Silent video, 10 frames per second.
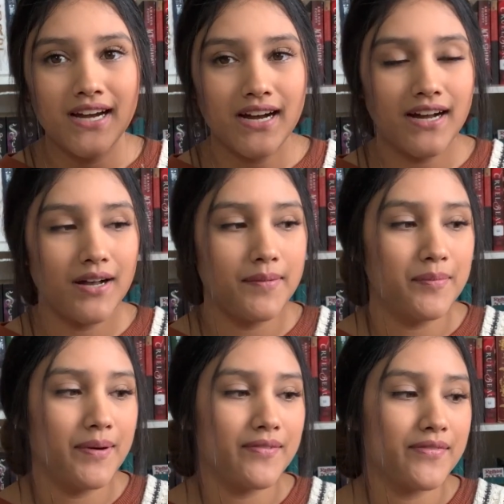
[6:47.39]

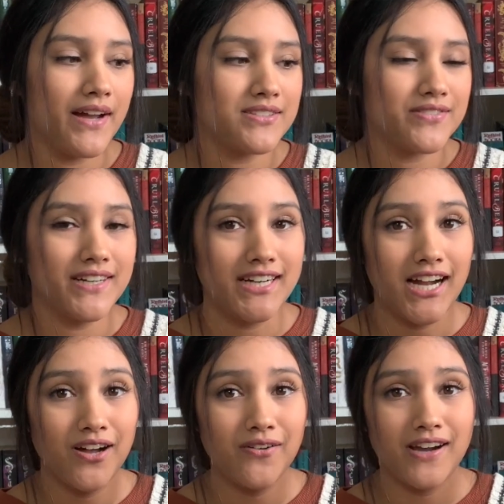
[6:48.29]
As of right
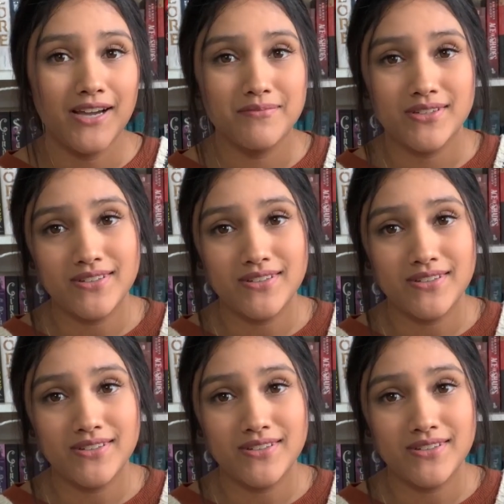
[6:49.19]
now, I'm